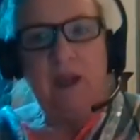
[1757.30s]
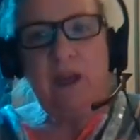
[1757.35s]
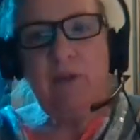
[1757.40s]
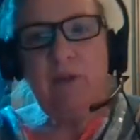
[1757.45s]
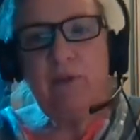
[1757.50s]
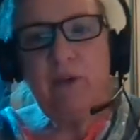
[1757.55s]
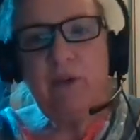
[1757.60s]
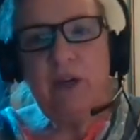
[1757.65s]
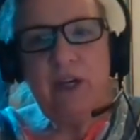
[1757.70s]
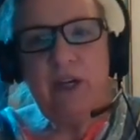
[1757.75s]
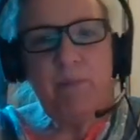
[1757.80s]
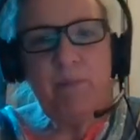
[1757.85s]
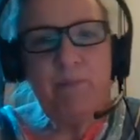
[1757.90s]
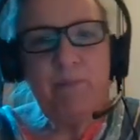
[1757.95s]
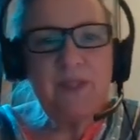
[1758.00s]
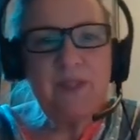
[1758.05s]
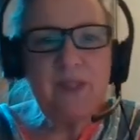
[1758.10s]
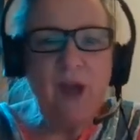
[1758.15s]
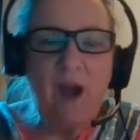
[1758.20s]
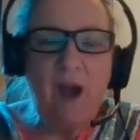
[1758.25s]
every
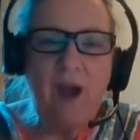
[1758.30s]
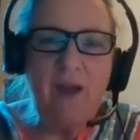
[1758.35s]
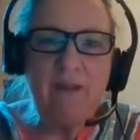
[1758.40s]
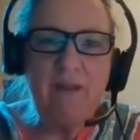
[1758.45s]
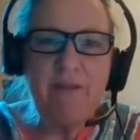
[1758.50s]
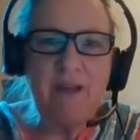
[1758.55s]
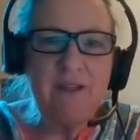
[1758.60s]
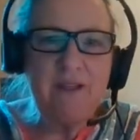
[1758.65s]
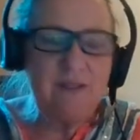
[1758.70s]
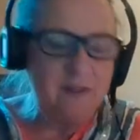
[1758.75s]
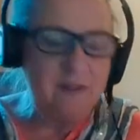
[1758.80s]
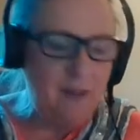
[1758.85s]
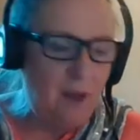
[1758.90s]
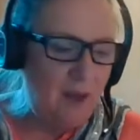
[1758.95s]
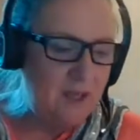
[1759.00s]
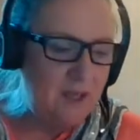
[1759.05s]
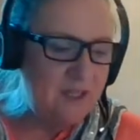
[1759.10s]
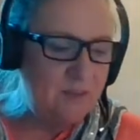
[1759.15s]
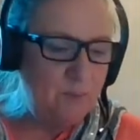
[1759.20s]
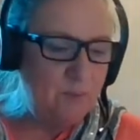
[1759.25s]
sire that
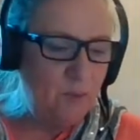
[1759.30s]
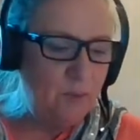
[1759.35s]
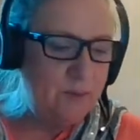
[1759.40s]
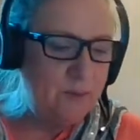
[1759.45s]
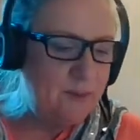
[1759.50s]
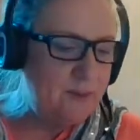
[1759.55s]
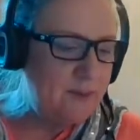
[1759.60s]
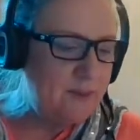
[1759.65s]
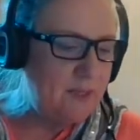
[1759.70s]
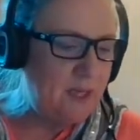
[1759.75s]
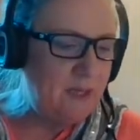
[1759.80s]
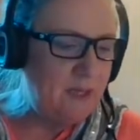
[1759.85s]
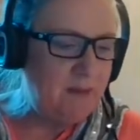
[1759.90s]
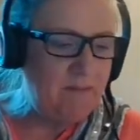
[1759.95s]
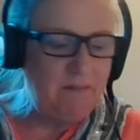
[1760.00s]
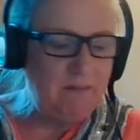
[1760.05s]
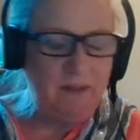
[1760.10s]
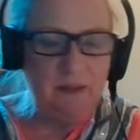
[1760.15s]
sires more than, say,